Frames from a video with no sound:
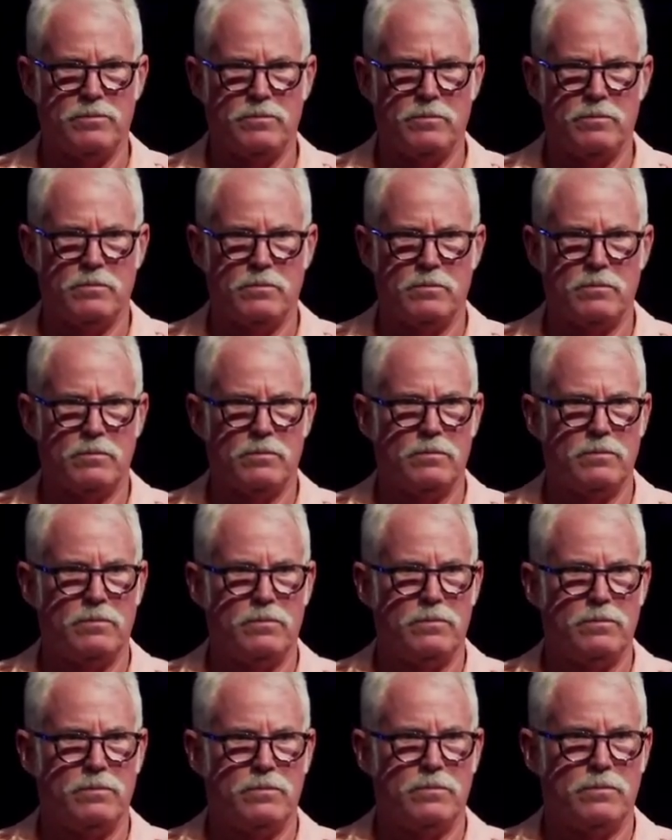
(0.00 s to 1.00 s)

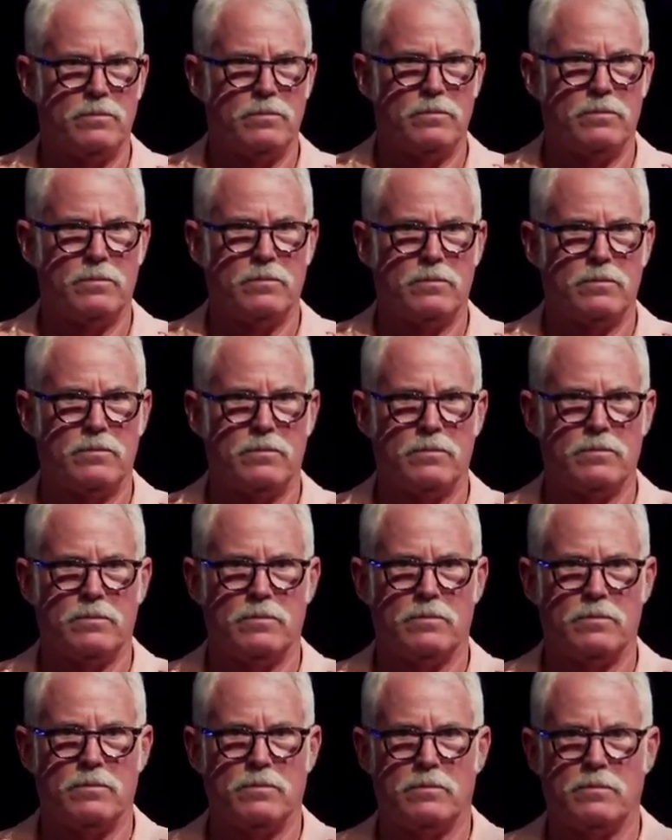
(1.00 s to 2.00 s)
No one is speaking in this clip.